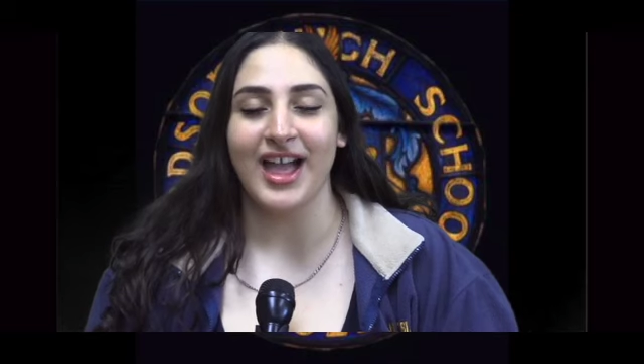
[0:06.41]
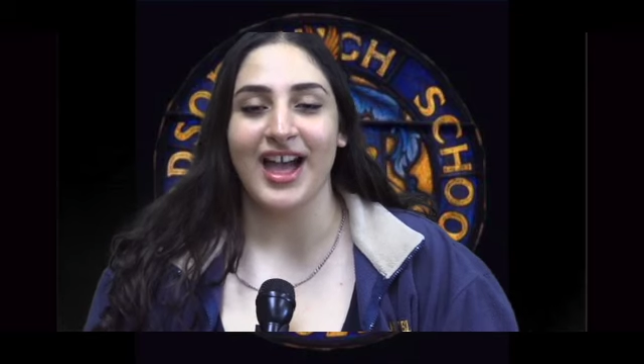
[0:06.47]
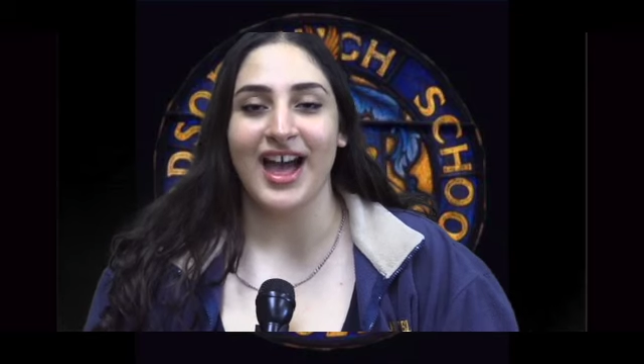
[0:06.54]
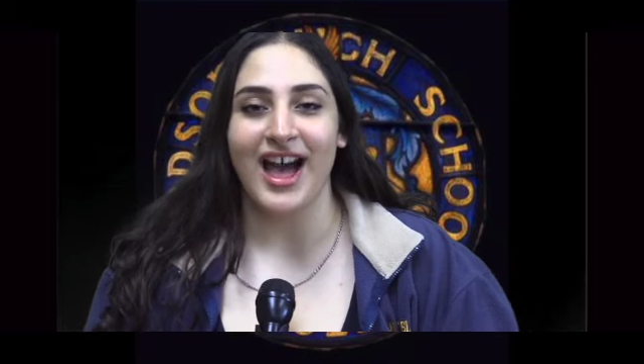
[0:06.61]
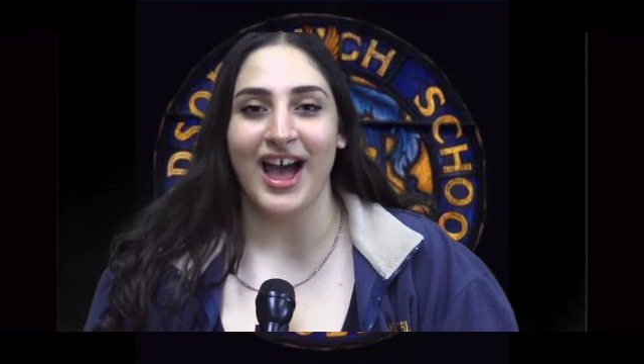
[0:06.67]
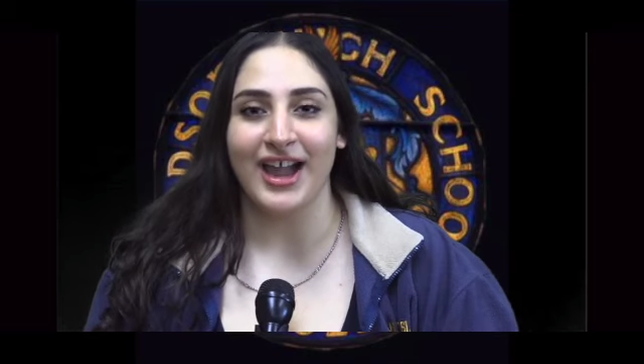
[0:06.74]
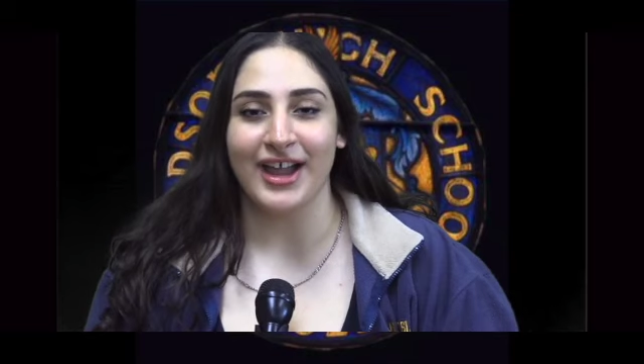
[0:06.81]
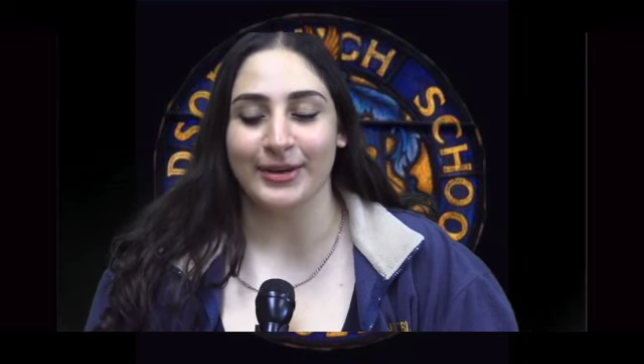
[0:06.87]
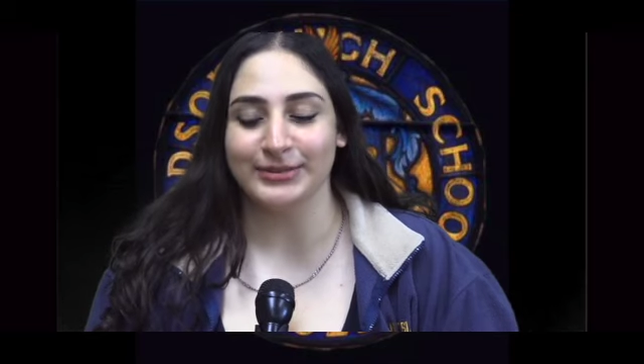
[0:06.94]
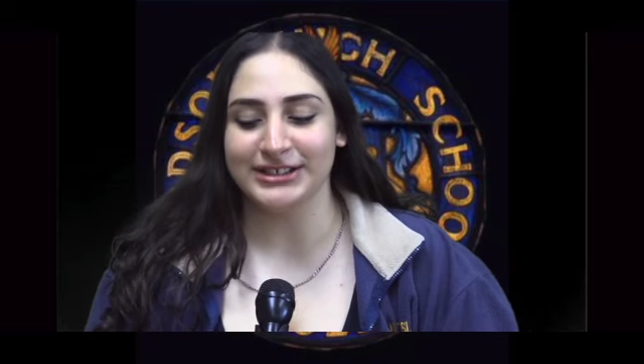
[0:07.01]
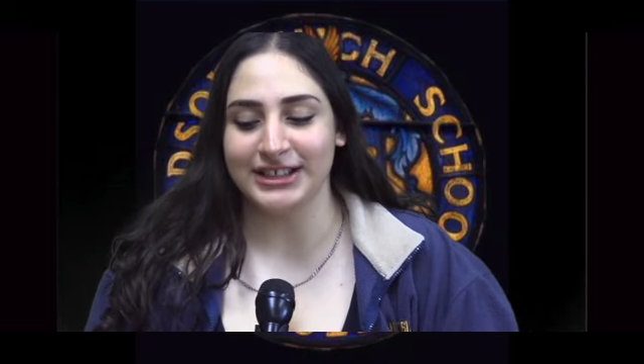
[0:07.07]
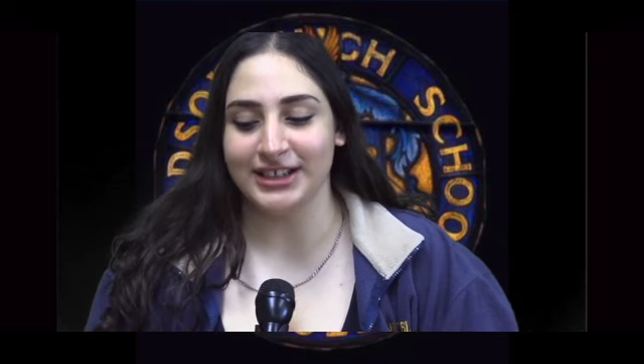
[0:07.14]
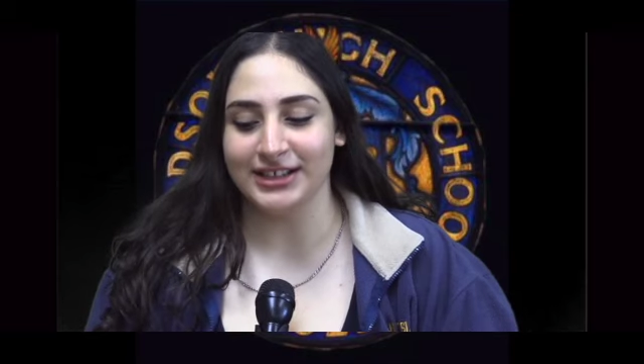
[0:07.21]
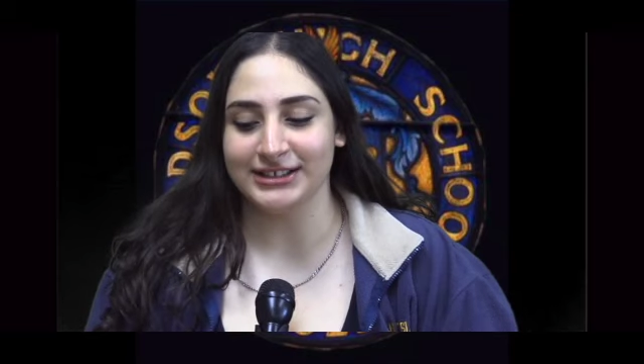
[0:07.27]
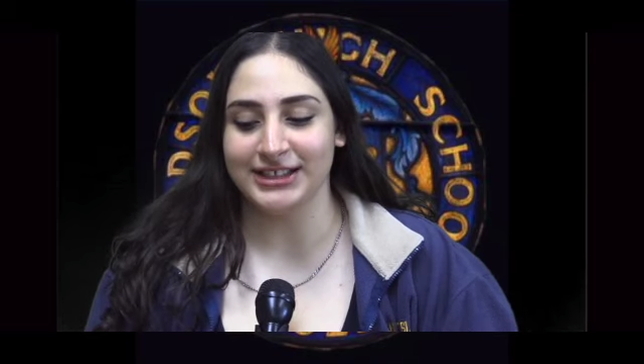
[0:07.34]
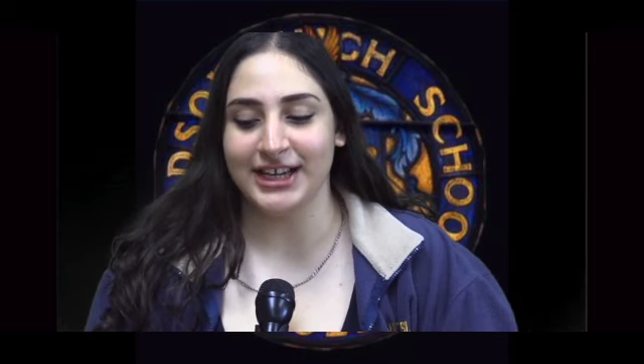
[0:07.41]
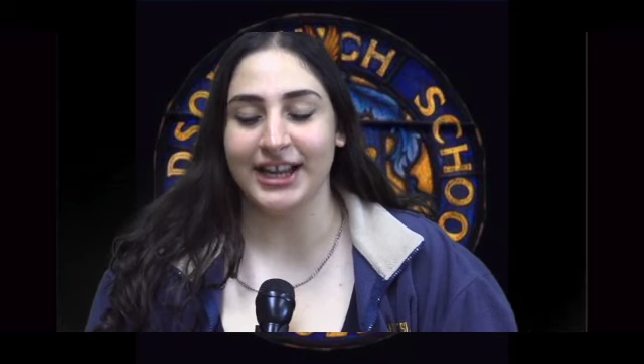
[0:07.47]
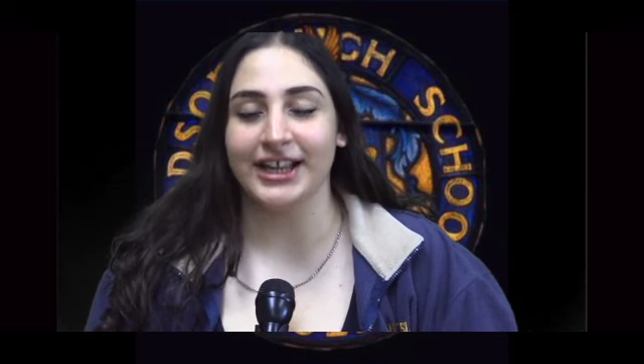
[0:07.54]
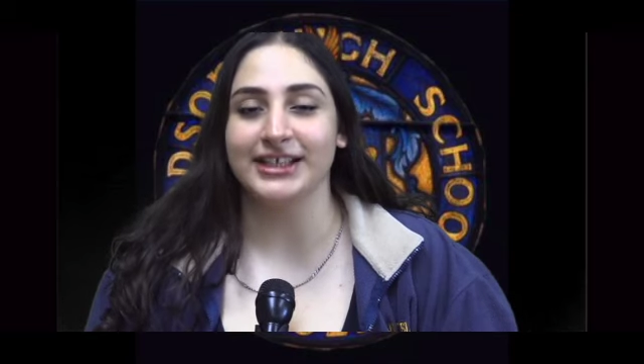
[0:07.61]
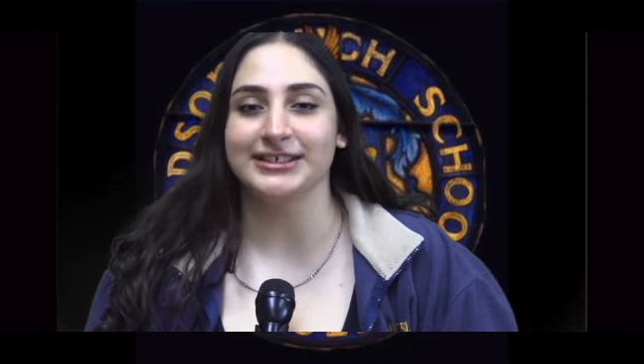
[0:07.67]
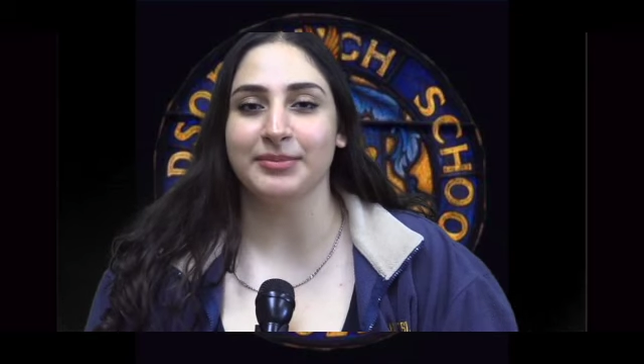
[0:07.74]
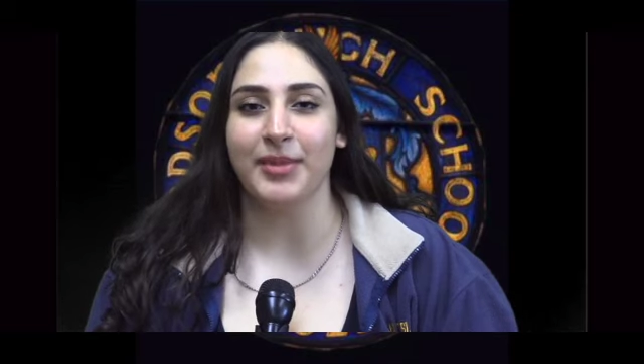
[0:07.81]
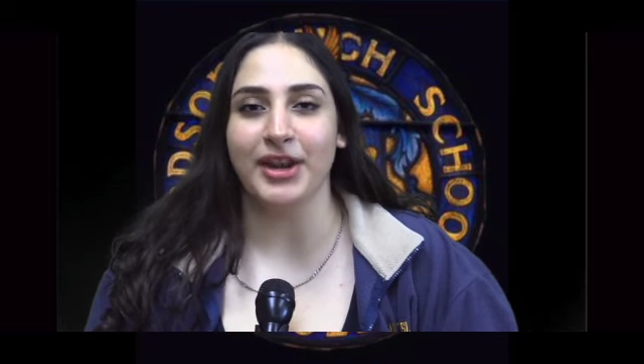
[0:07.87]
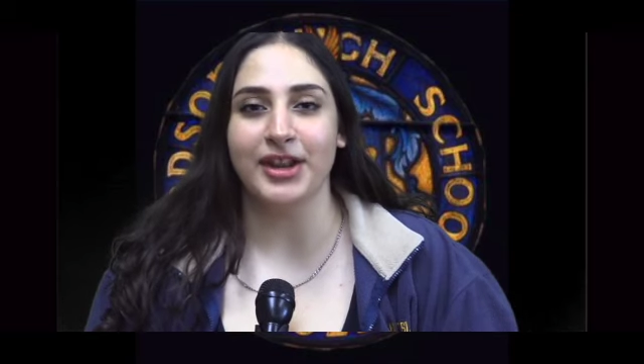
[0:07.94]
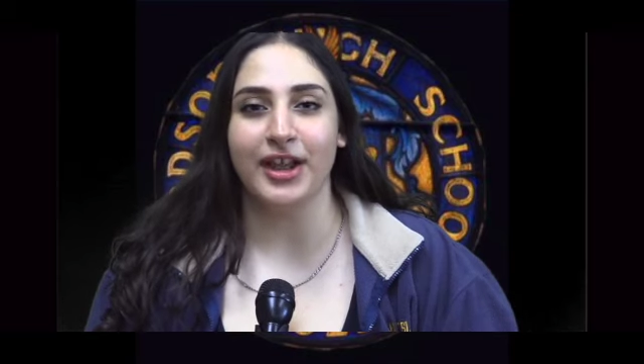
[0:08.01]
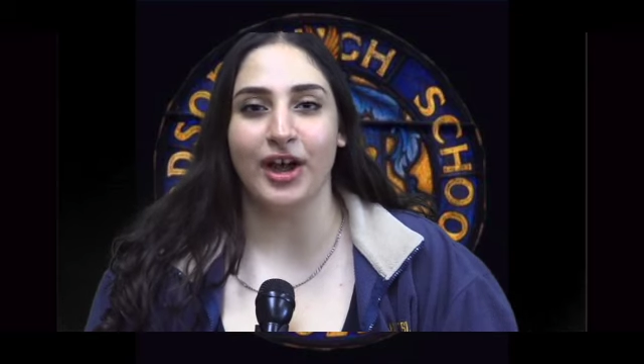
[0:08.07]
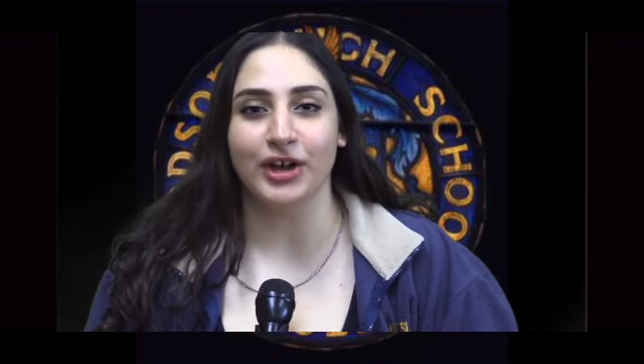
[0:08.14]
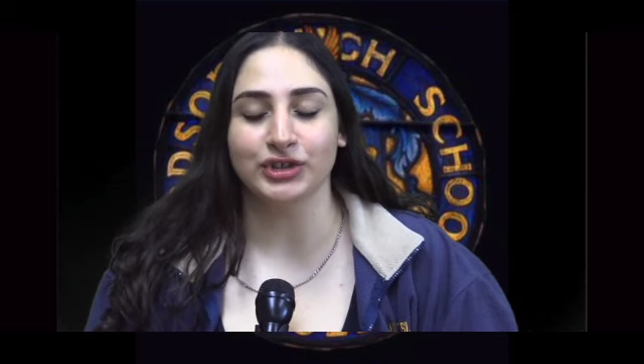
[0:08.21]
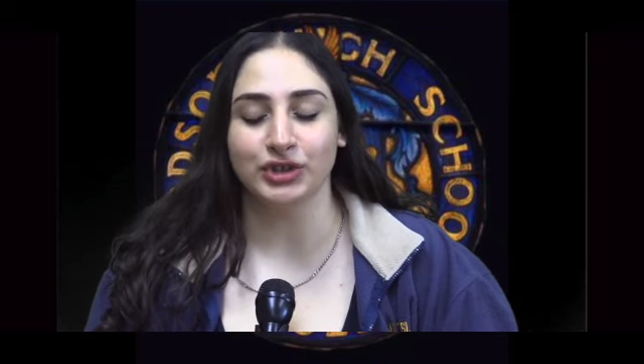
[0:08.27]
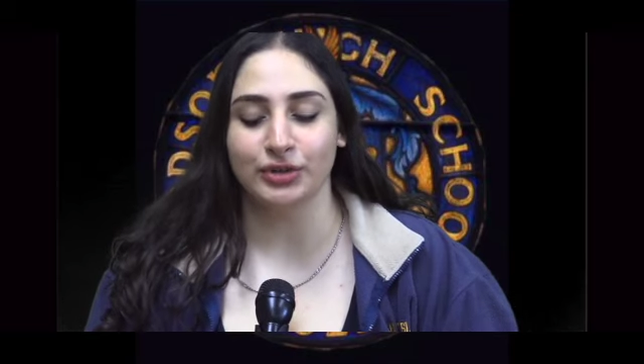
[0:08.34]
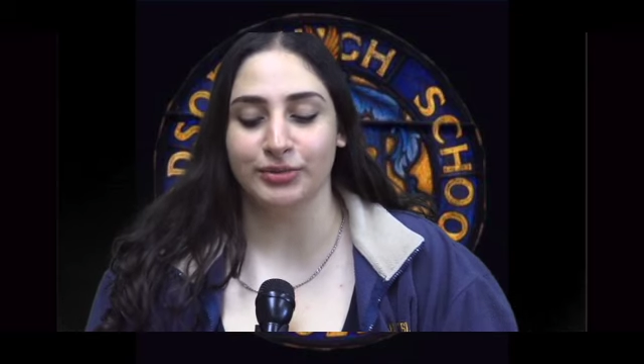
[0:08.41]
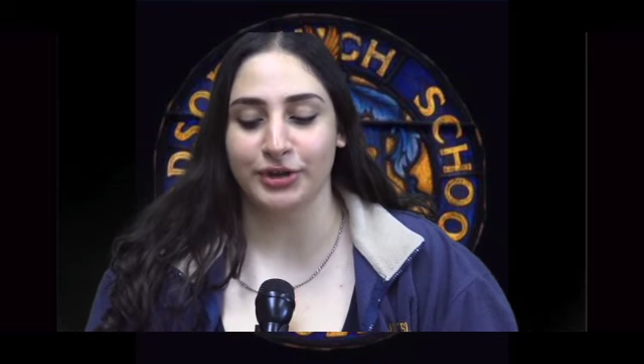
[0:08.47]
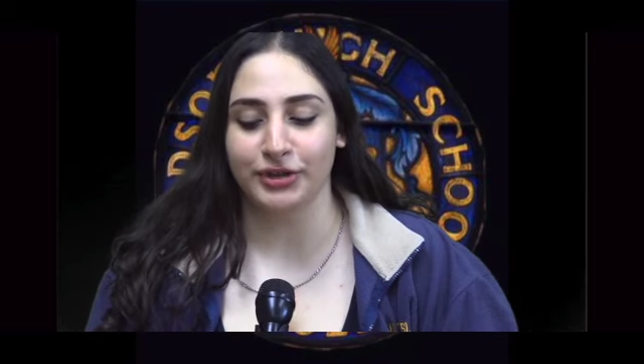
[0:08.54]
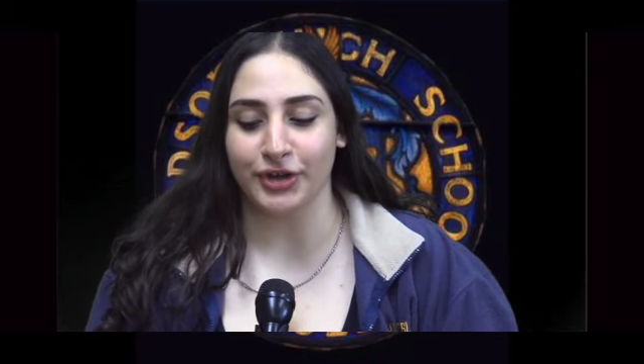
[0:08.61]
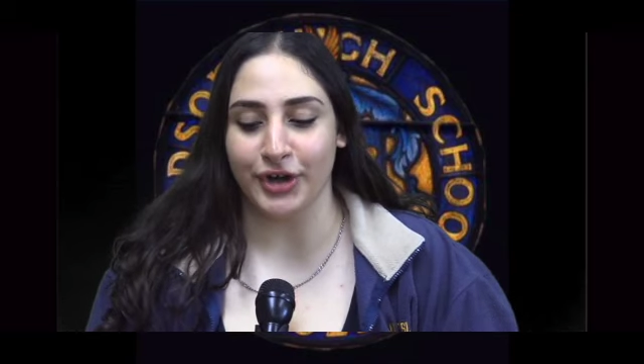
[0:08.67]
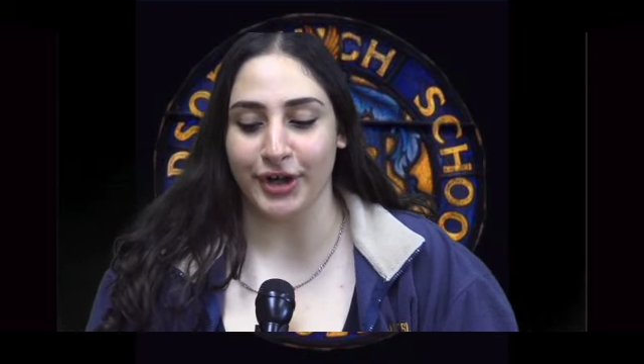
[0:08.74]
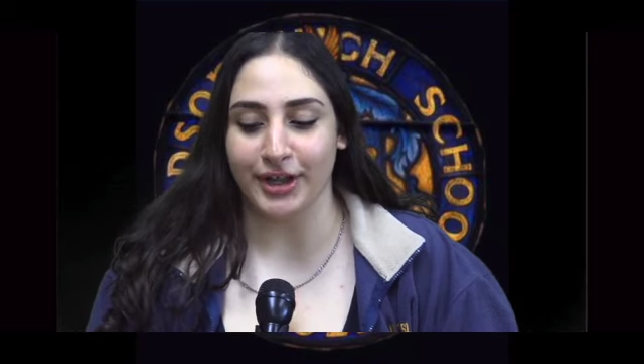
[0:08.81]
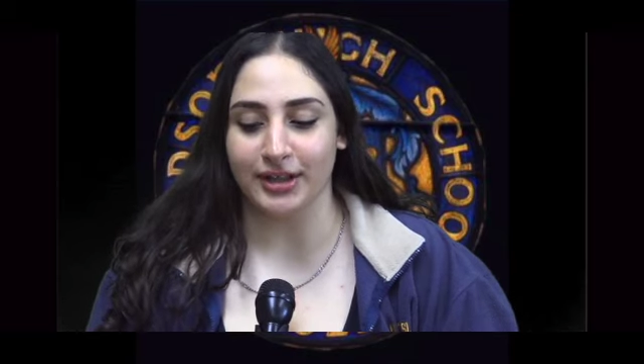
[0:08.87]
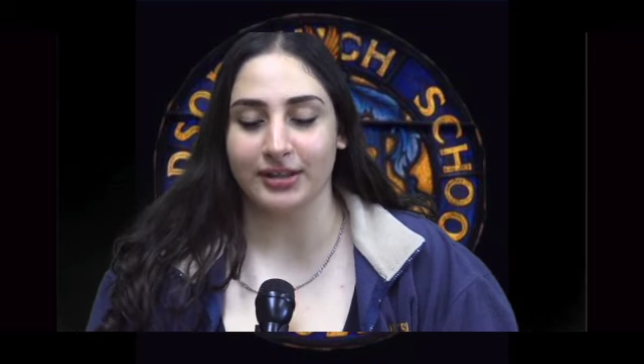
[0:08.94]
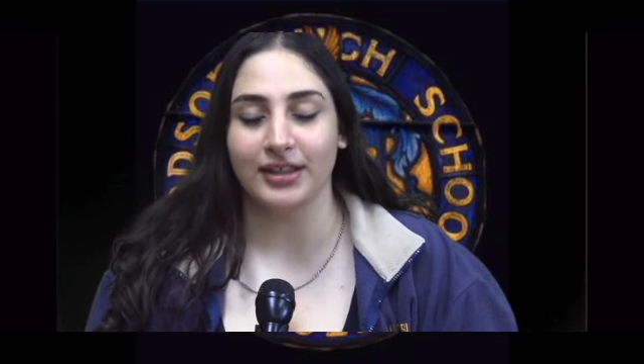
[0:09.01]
Hi, I'm Zena. Today is Monday, October 30th.